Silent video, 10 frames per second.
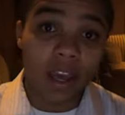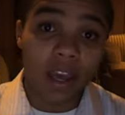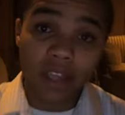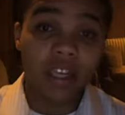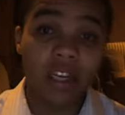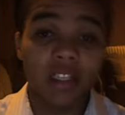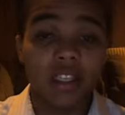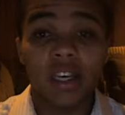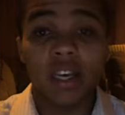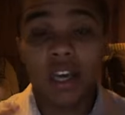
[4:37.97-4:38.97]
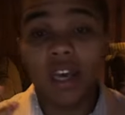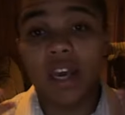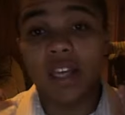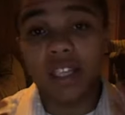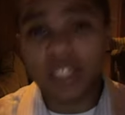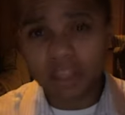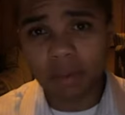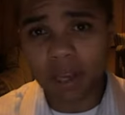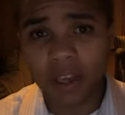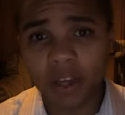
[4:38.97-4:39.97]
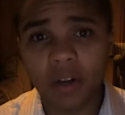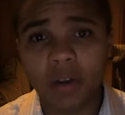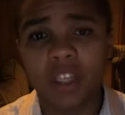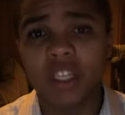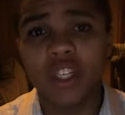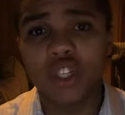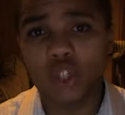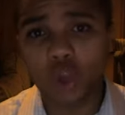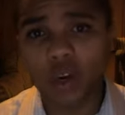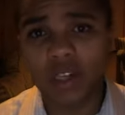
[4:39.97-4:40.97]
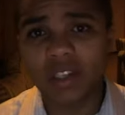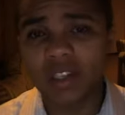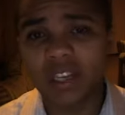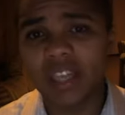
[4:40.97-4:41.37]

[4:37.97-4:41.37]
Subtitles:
it's his opinion. You know, it's his choice.